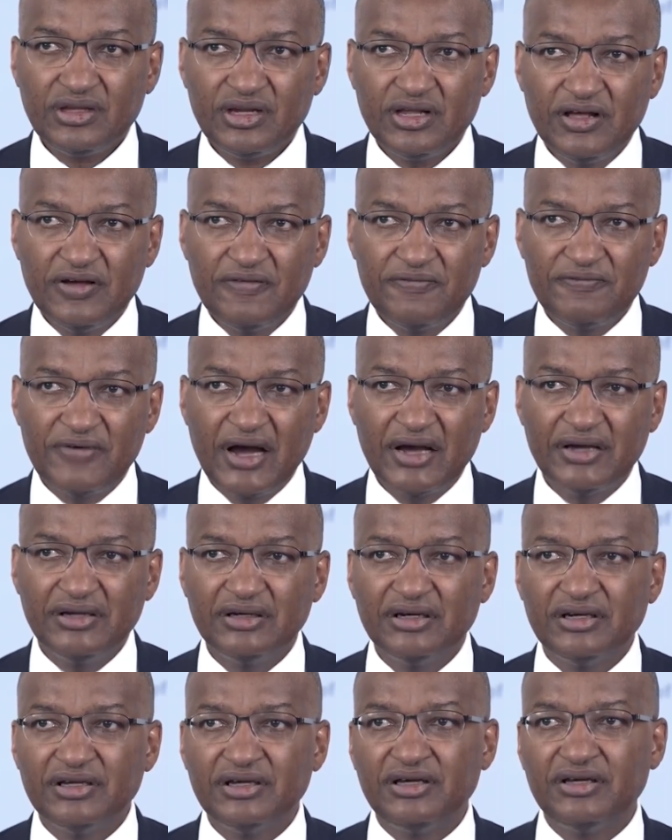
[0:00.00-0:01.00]

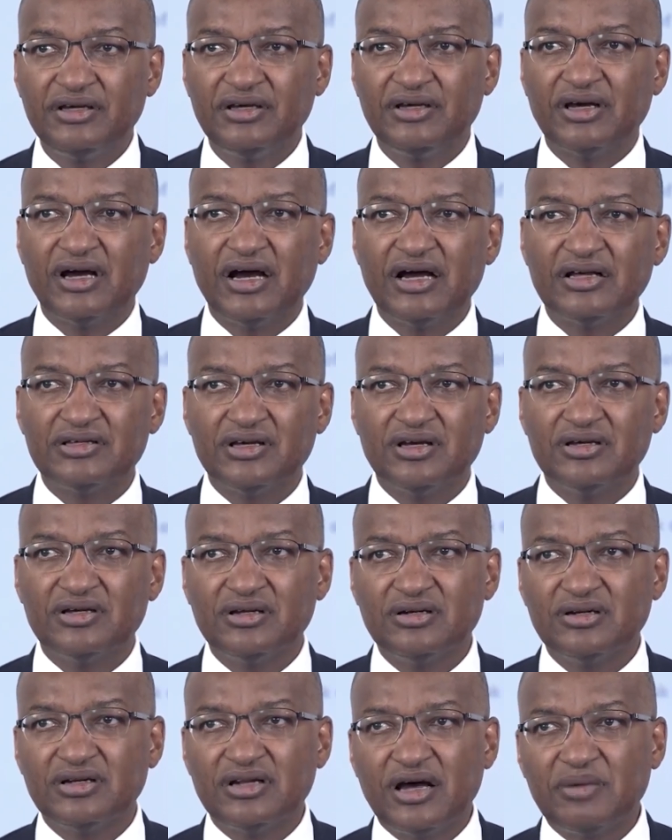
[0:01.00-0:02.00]
Finally,
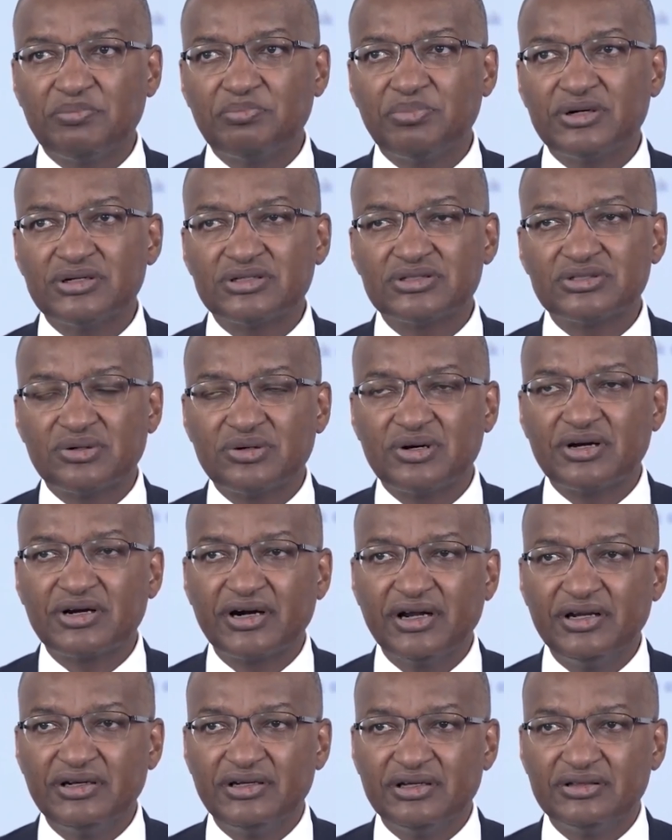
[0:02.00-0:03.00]
numbers on
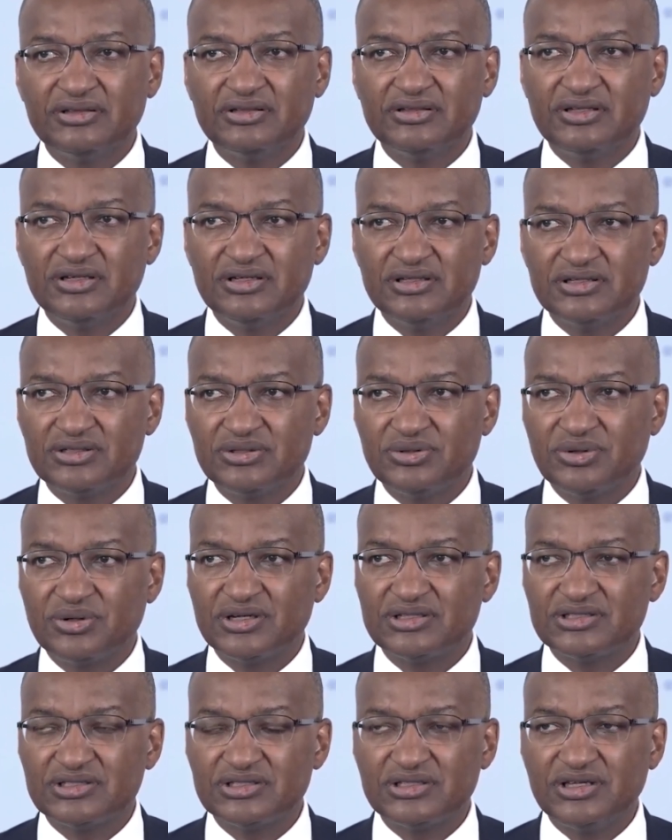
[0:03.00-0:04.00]
credit. This you
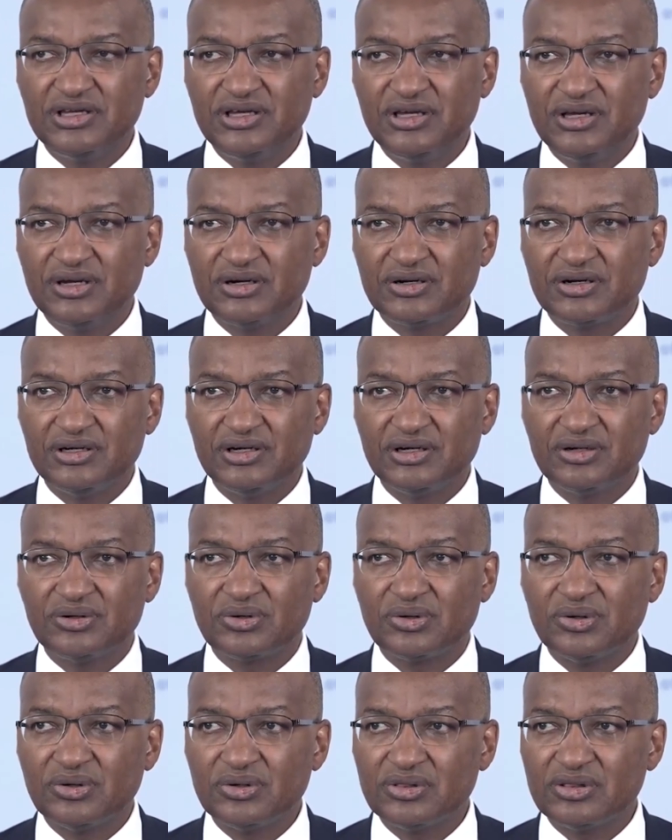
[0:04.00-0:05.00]
can see credit
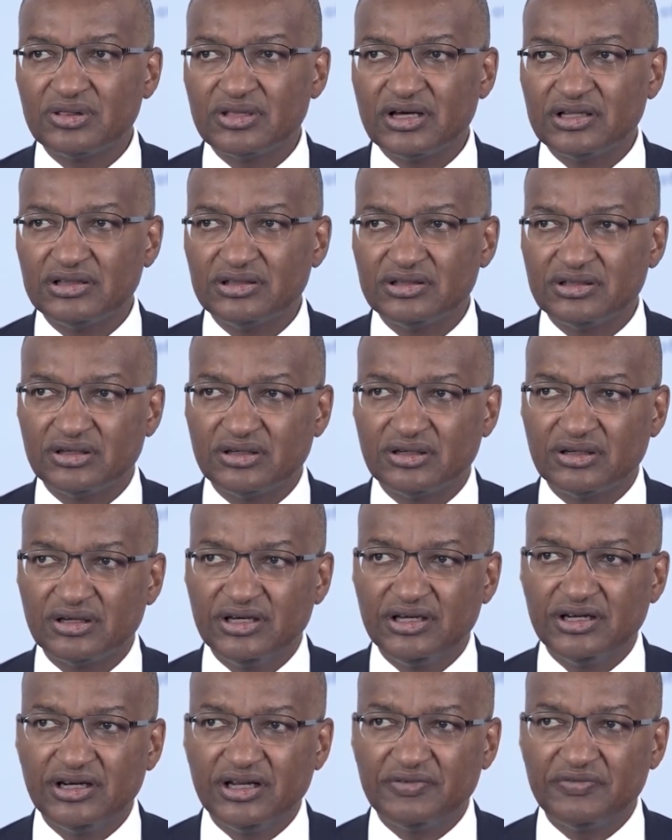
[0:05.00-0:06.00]
growth at
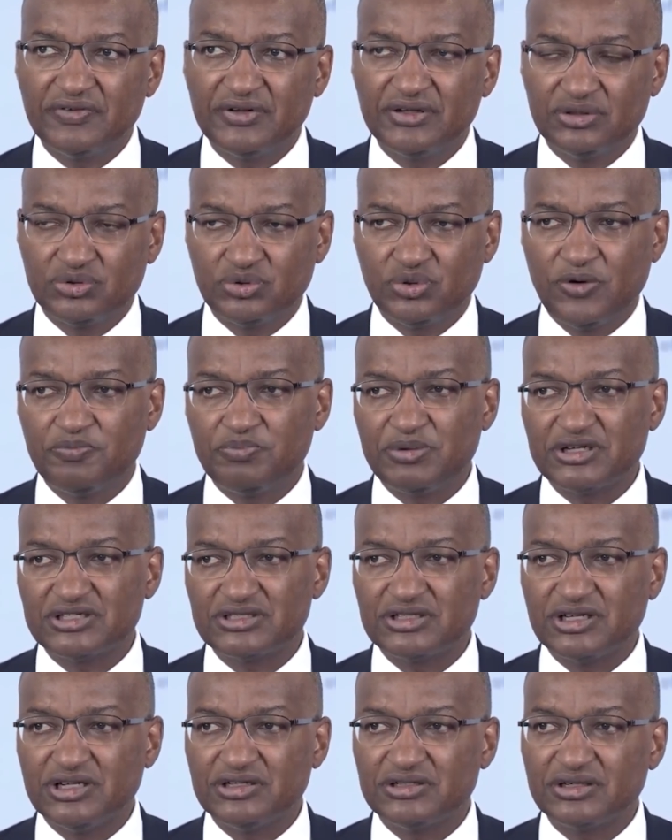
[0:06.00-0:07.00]

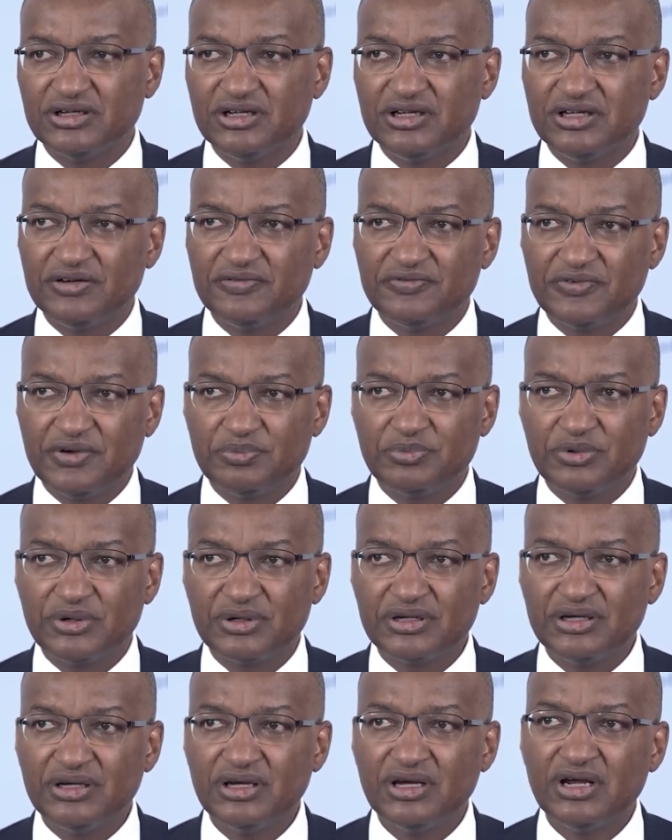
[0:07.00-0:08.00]
12% really in
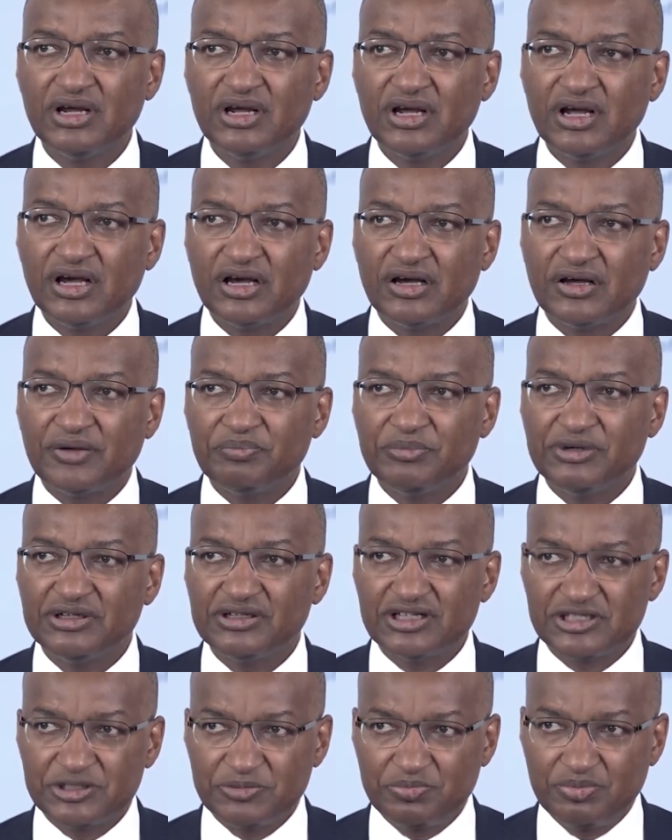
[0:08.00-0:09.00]
February. It
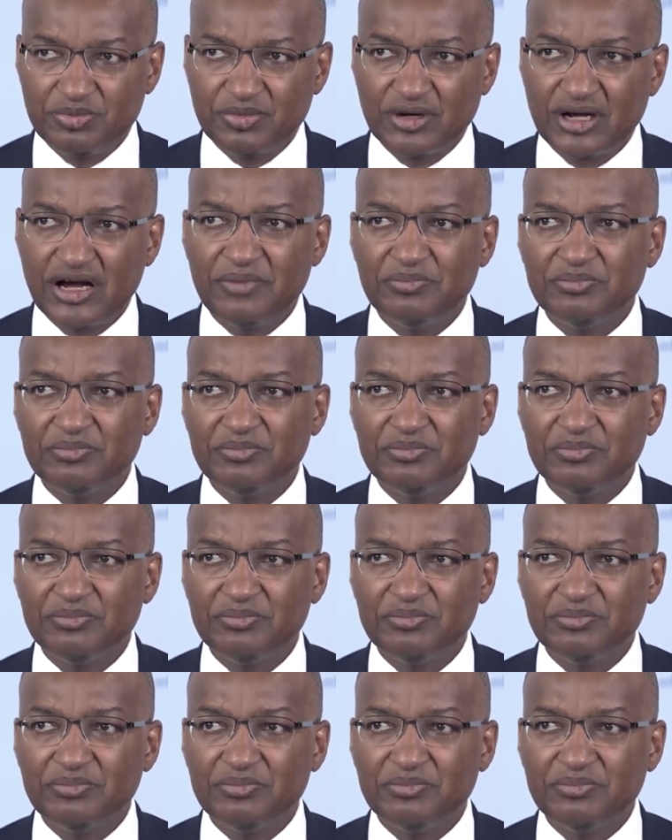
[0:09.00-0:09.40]
has come